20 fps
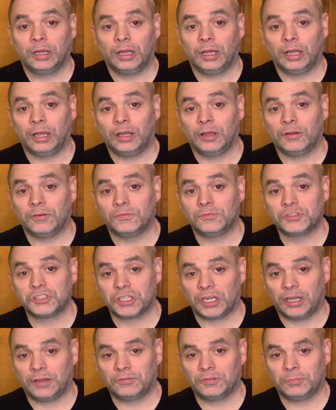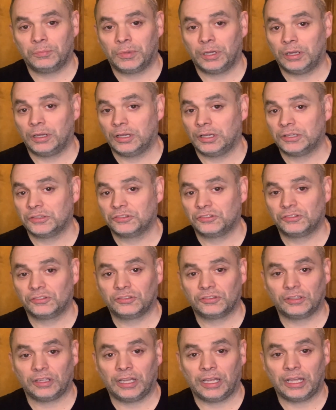of Java
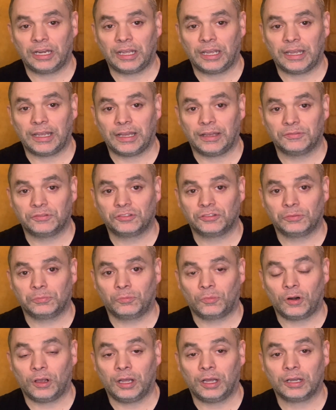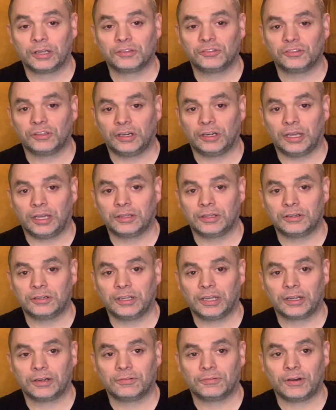moss, and I have some rocks and other
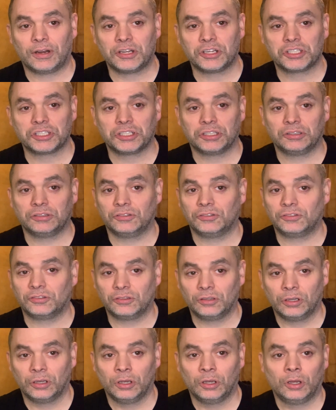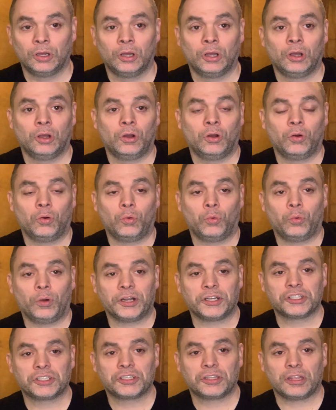decorations
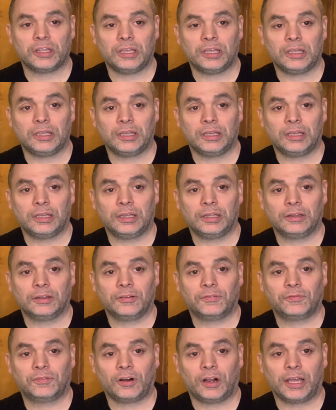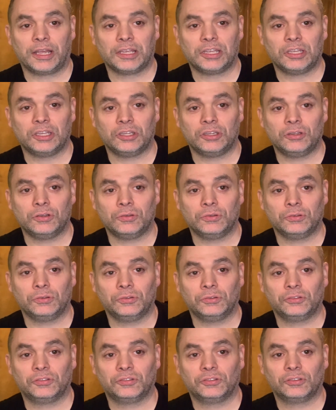which the fry can
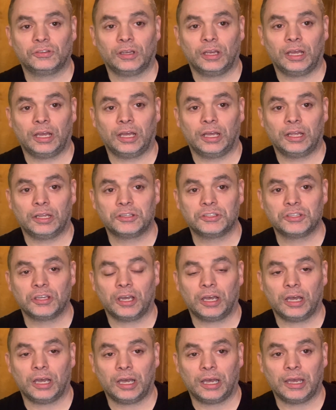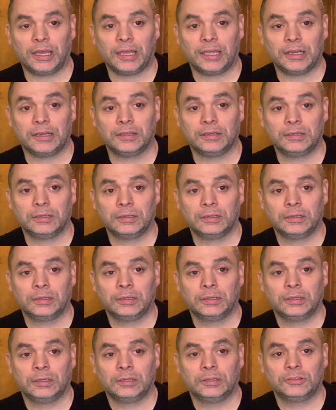use to hide
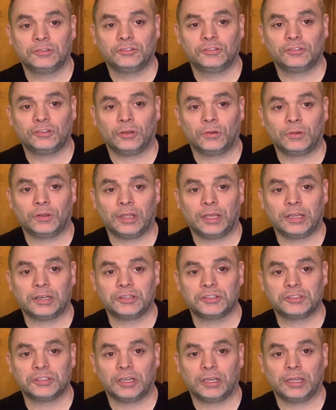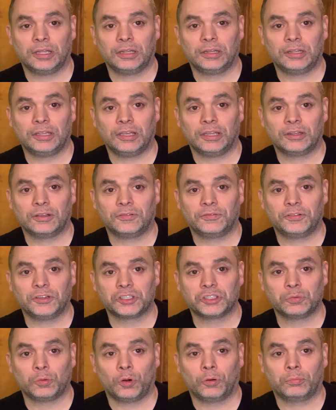so that the other
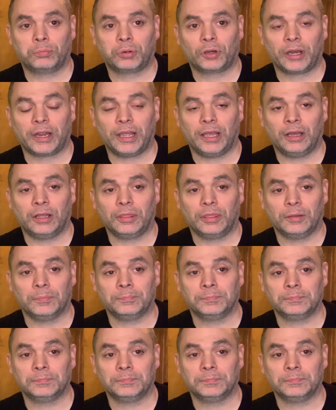fish won't prey on them.